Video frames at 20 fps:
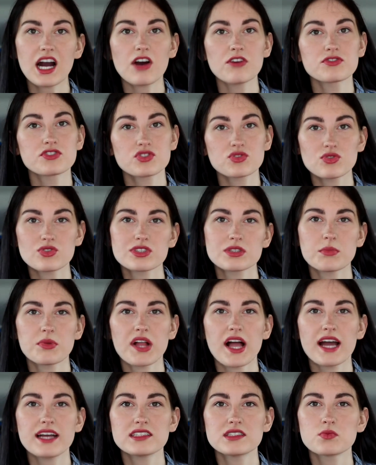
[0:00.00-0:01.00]
of school
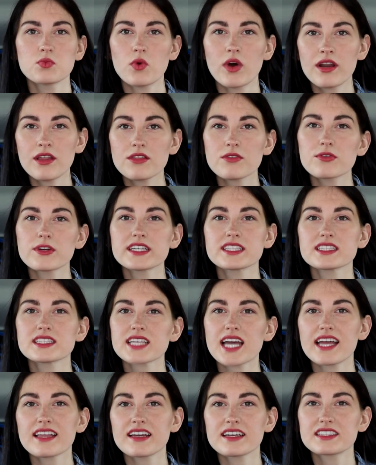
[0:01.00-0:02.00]
supplies, one of the
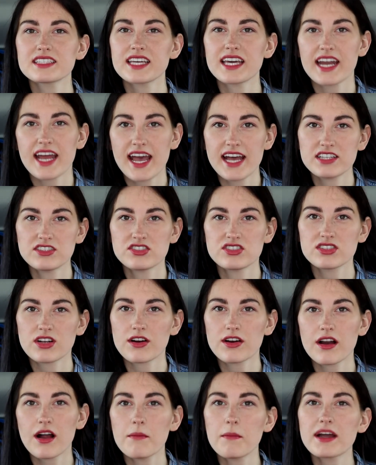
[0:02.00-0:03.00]
reasons I like to get a head
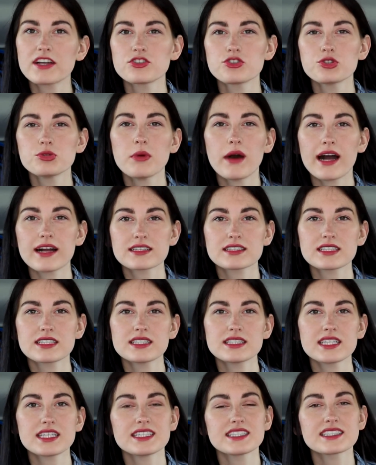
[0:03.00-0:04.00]
start on my shoe
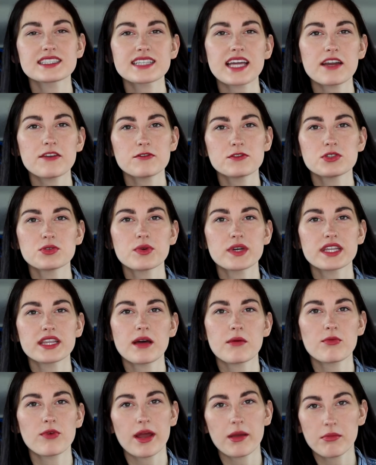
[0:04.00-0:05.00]
boxes instead of doing
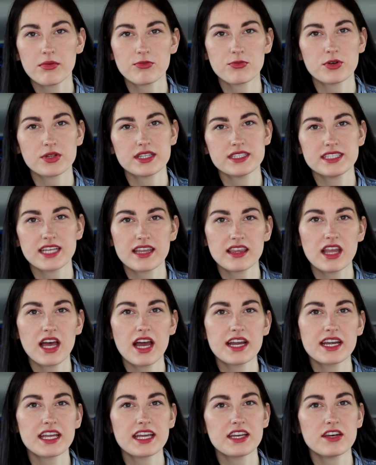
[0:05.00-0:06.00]
them right before the
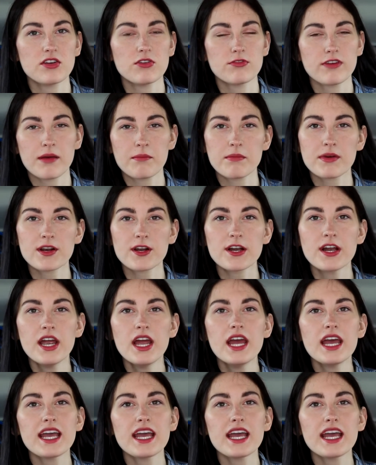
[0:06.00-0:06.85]
deadline in November